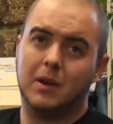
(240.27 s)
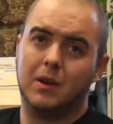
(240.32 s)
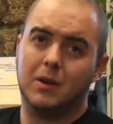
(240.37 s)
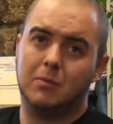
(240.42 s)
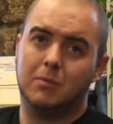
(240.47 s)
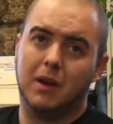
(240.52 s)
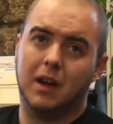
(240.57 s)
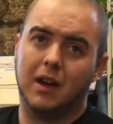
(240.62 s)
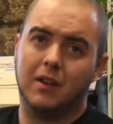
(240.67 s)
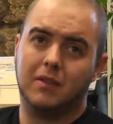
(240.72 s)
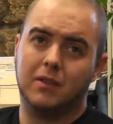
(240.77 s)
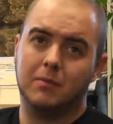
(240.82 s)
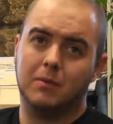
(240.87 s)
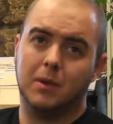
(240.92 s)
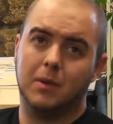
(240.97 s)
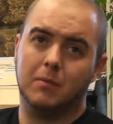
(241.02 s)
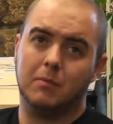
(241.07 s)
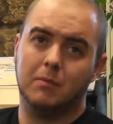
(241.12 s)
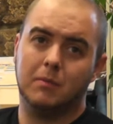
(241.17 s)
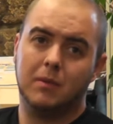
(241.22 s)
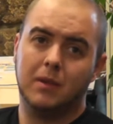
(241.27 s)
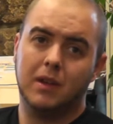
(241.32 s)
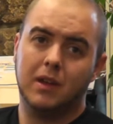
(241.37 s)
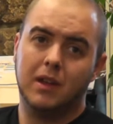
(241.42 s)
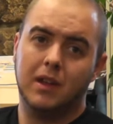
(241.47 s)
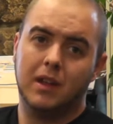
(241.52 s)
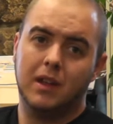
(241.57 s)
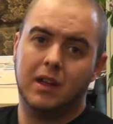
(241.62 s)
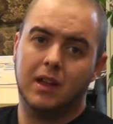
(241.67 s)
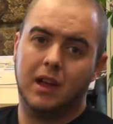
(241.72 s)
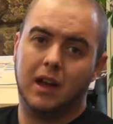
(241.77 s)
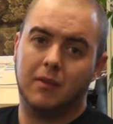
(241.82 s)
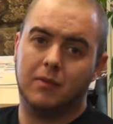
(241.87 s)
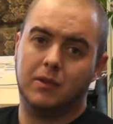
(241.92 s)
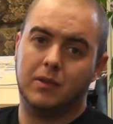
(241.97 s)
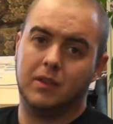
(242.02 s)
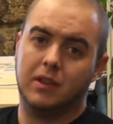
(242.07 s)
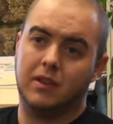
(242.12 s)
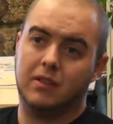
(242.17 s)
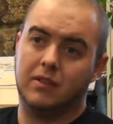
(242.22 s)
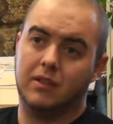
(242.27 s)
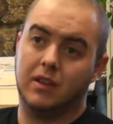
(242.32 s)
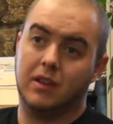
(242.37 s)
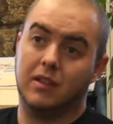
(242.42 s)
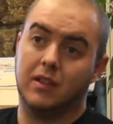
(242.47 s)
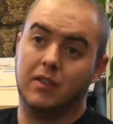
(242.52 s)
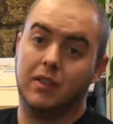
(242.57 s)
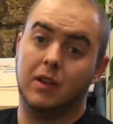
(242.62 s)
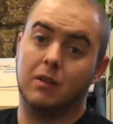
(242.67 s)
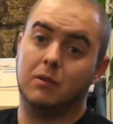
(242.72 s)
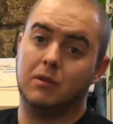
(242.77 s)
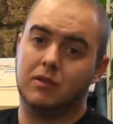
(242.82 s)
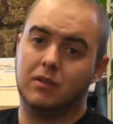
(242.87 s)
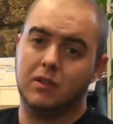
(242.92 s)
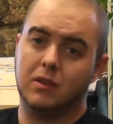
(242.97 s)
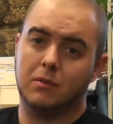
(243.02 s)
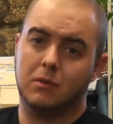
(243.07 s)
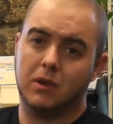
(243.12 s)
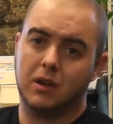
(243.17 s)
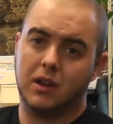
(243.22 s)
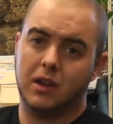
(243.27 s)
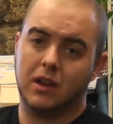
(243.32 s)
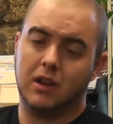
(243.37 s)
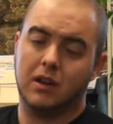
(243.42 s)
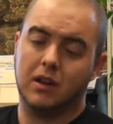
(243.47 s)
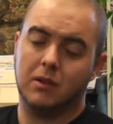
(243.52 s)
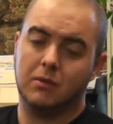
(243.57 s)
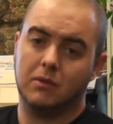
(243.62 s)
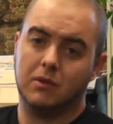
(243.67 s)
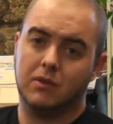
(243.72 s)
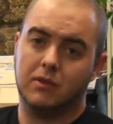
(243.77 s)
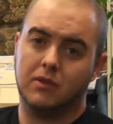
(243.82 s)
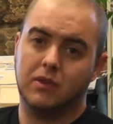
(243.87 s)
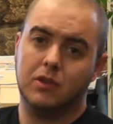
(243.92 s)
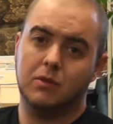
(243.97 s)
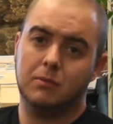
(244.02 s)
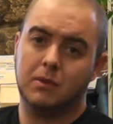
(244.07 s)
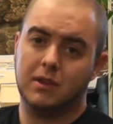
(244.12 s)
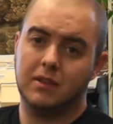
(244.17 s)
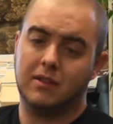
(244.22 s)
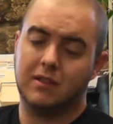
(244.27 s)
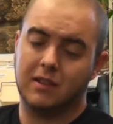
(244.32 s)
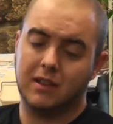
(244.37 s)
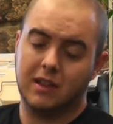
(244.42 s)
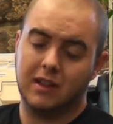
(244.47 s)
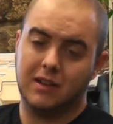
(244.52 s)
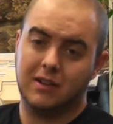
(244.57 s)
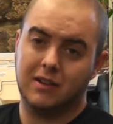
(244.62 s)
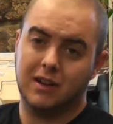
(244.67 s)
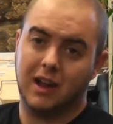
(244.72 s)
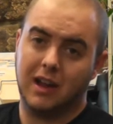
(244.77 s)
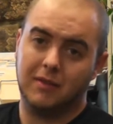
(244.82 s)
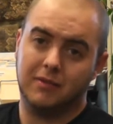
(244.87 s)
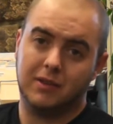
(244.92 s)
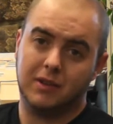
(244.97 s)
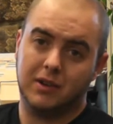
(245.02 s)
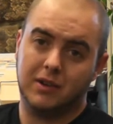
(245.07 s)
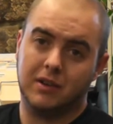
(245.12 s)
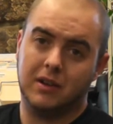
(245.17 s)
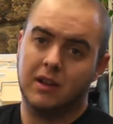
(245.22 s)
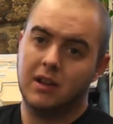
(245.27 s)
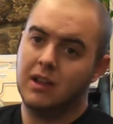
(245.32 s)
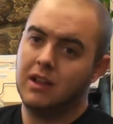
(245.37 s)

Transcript: heard back from them after they said that they were still working on it was 2 months later after